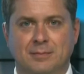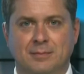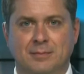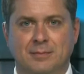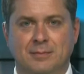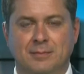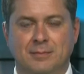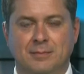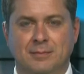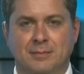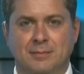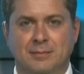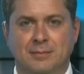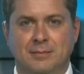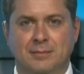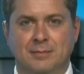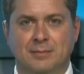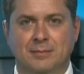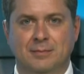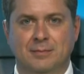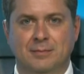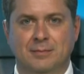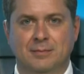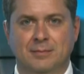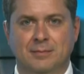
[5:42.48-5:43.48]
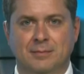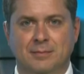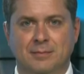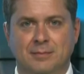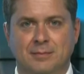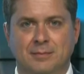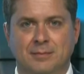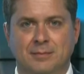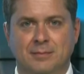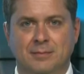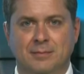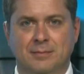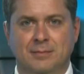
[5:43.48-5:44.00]

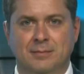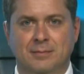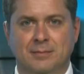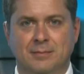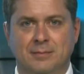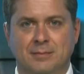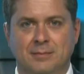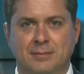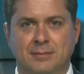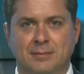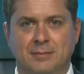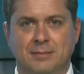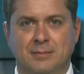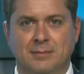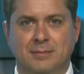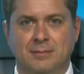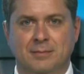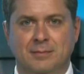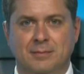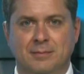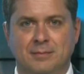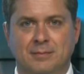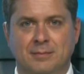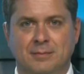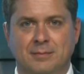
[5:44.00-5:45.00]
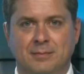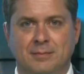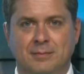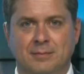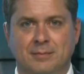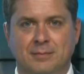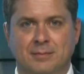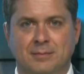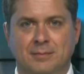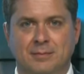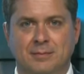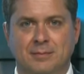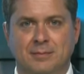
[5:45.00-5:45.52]

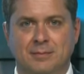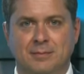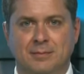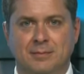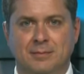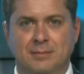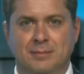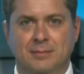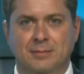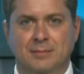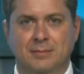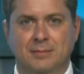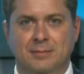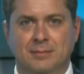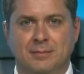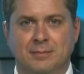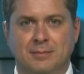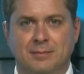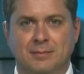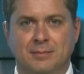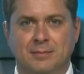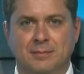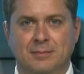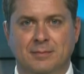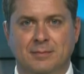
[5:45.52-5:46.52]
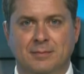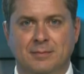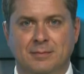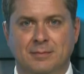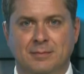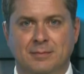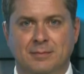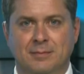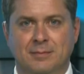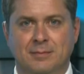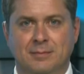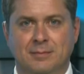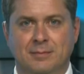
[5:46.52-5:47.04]
(silent)